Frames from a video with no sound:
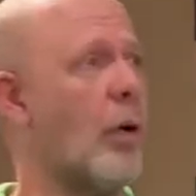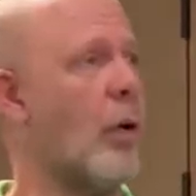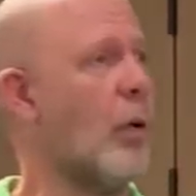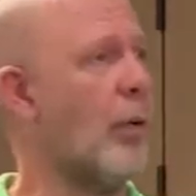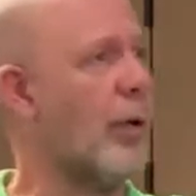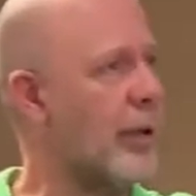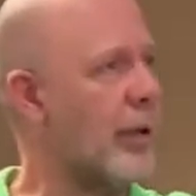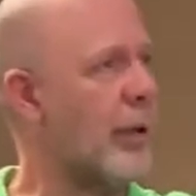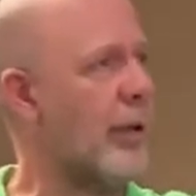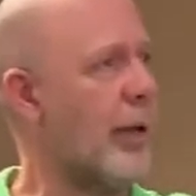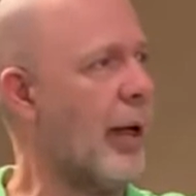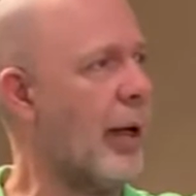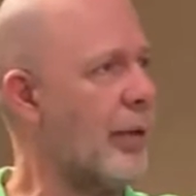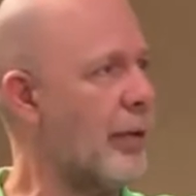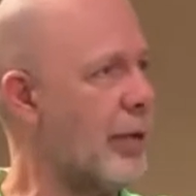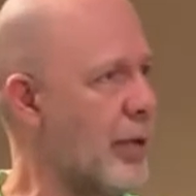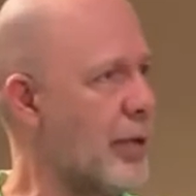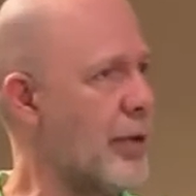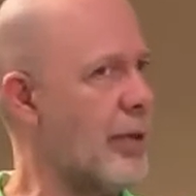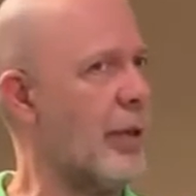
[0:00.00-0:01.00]
already
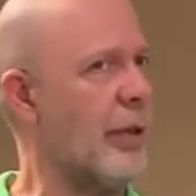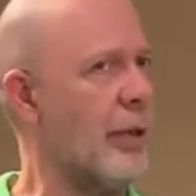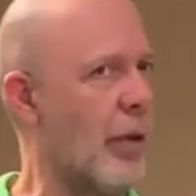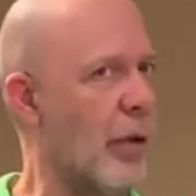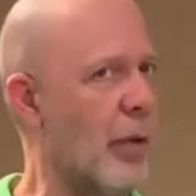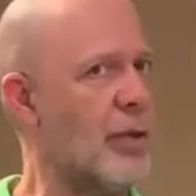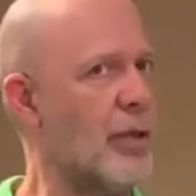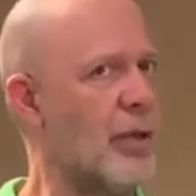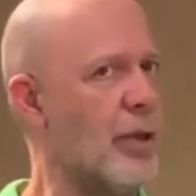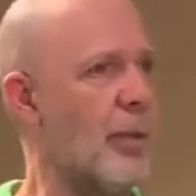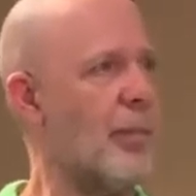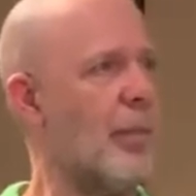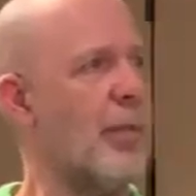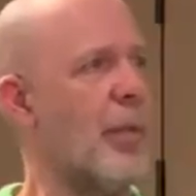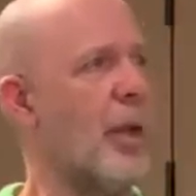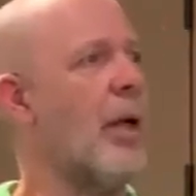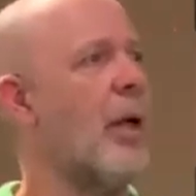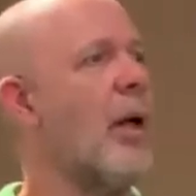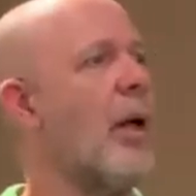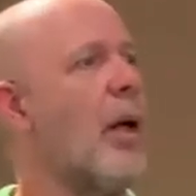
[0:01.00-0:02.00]
writers and wrote
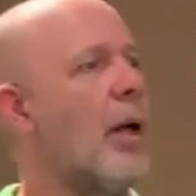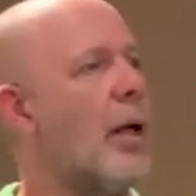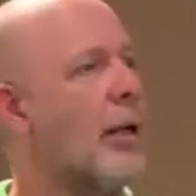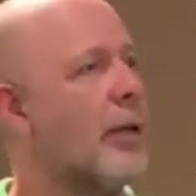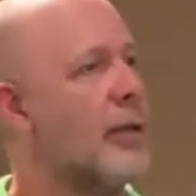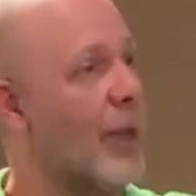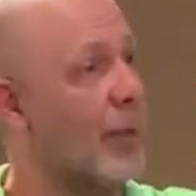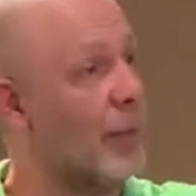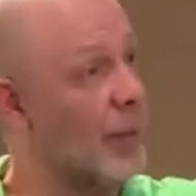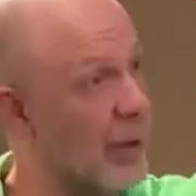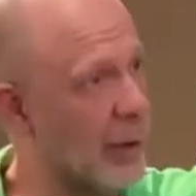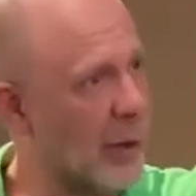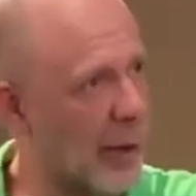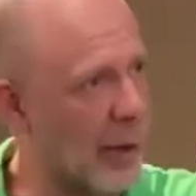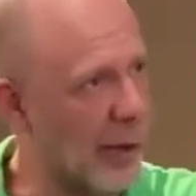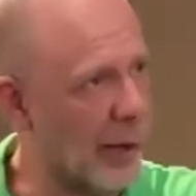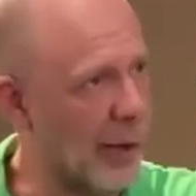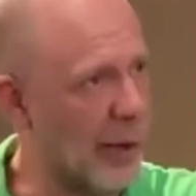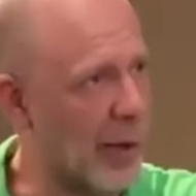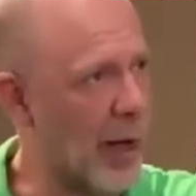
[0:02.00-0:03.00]
something
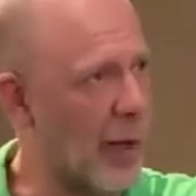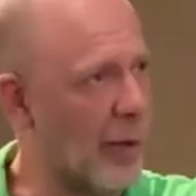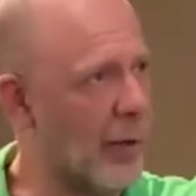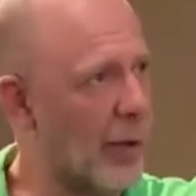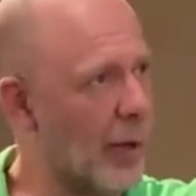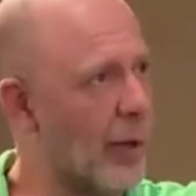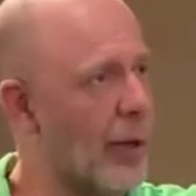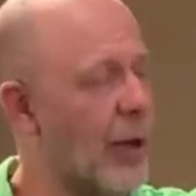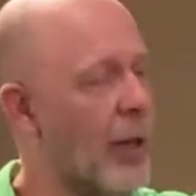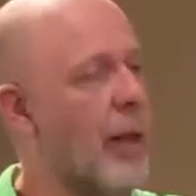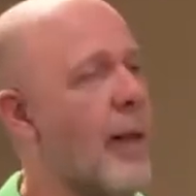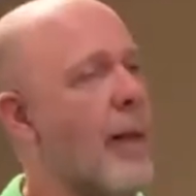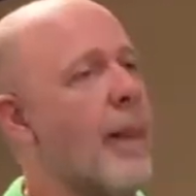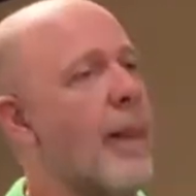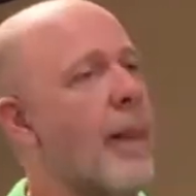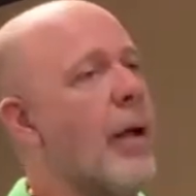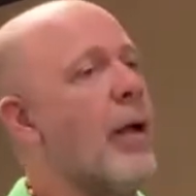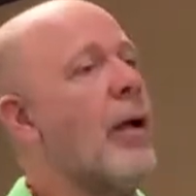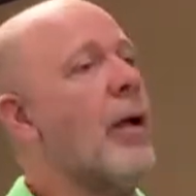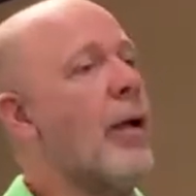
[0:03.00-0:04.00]
like a novel,
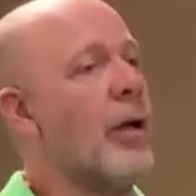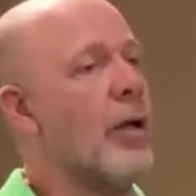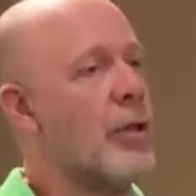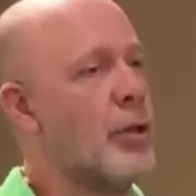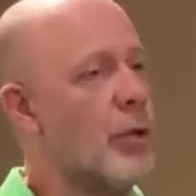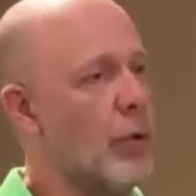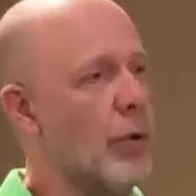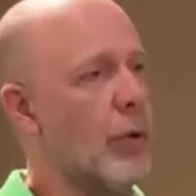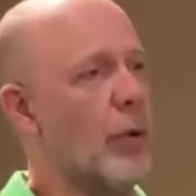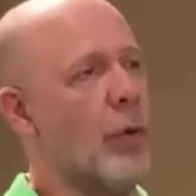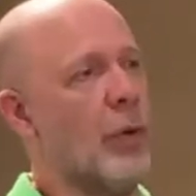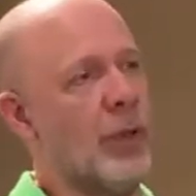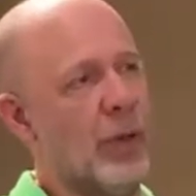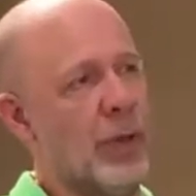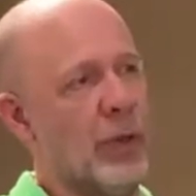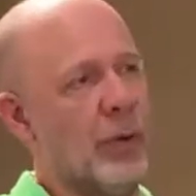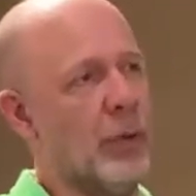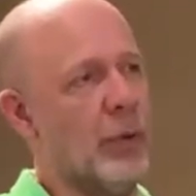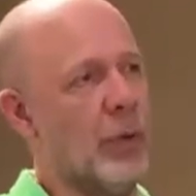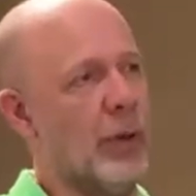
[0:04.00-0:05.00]
should look
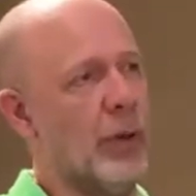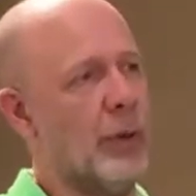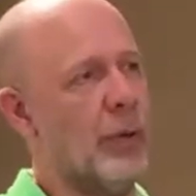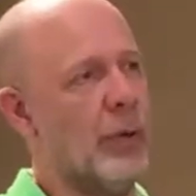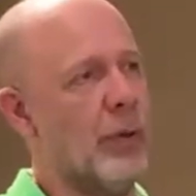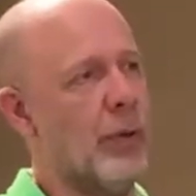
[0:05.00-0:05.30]
into it.